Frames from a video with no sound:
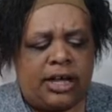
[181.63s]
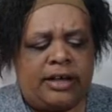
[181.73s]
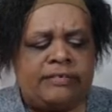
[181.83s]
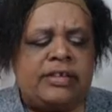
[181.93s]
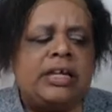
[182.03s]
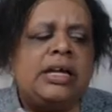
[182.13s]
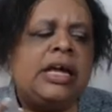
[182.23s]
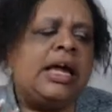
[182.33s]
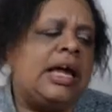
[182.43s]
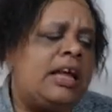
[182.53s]
of,
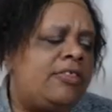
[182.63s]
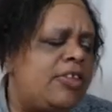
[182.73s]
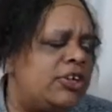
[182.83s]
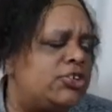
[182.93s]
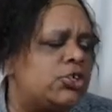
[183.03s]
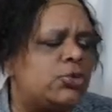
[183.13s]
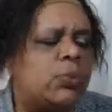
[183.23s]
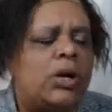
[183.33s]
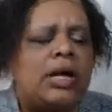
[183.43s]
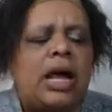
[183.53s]
hey, things just
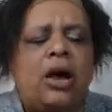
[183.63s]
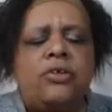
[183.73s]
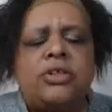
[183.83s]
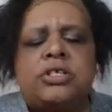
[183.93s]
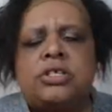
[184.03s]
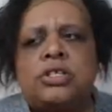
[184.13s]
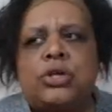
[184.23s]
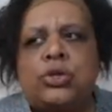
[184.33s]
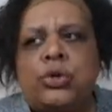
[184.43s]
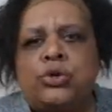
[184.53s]
work out. This is the
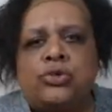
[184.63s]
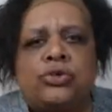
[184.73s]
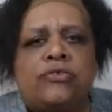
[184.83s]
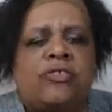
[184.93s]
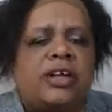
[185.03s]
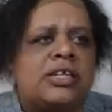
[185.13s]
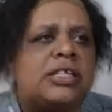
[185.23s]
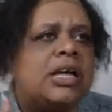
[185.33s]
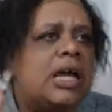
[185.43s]
closure of things.